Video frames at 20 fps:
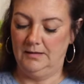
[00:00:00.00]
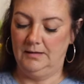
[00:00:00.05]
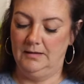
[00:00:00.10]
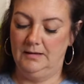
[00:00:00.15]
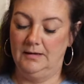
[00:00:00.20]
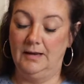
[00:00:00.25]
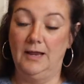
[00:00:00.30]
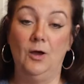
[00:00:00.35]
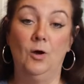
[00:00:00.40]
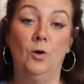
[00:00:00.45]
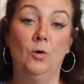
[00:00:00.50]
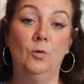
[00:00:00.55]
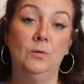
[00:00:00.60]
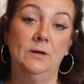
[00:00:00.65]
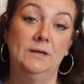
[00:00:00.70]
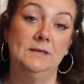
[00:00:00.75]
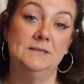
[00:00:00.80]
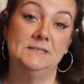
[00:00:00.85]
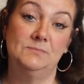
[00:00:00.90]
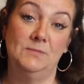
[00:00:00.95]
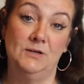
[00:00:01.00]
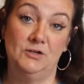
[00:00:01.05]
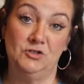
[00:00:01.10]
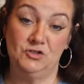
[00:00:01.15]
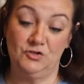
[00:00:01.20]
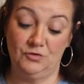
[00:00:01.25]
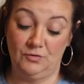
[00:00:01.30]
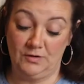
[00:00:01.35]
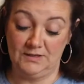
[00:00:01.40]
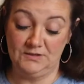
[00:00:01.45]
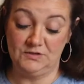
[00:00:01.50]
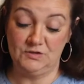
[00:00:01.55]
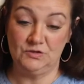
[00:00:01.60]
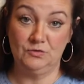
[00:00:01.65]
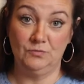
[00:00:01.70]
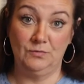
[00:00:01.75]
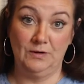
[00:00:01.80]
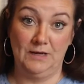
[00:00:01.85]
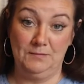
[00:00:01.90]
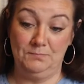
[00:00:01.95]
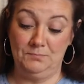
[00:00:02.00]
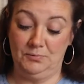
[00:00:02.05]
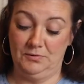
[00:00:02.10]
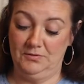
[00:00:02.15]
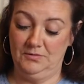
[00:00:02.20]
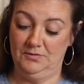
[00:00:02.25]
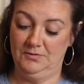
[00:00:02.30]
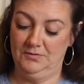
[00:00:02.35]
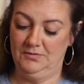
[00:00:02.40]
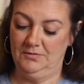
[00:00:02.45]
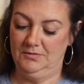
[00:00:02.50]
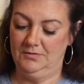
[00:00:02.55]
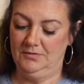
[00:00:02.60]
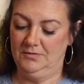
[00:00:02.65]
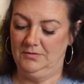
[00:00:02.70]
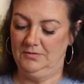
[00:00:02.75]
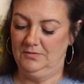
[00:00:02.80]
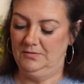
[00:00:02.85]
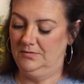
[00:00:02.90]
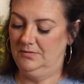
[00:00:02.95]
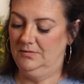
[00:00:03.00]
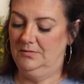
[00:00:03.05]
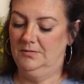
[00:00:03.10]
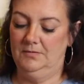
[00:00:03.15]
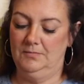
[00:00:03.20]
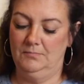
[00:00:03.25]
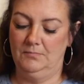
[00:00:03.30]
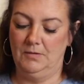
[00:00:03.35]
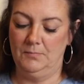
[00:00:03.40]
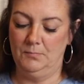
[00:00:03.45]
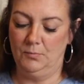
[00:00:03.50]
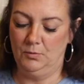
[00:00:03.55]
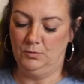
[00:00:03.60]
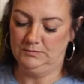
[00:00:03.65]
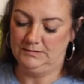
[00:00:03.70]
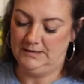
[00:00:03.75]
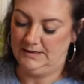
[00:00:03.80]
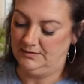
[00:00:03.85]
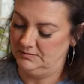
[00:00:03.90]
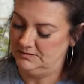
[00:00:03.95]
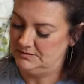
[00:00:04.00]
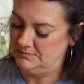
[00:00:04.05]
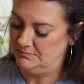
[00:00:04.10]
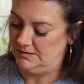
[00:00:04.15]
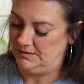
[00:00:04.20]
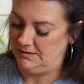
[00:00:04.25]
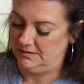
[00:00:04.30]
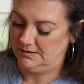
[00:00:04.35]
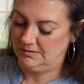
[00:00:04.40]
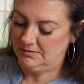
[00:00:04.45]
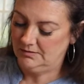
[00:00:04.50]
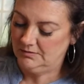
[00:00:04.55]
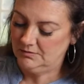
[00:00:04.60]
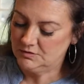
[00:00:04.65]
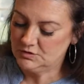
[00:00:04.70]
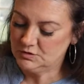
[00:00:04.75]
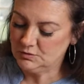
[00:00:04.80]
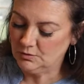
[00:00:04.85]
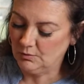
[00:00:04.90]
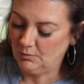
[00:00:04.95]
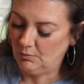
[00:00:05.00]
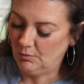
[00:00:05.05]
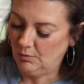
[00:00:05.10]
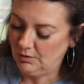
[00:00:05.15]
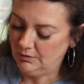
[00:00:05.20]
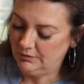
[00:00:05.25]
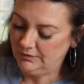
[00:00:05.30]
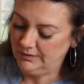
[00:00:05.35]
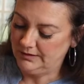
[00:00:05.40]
And I always make sure I scrape my bowl down to make sure all the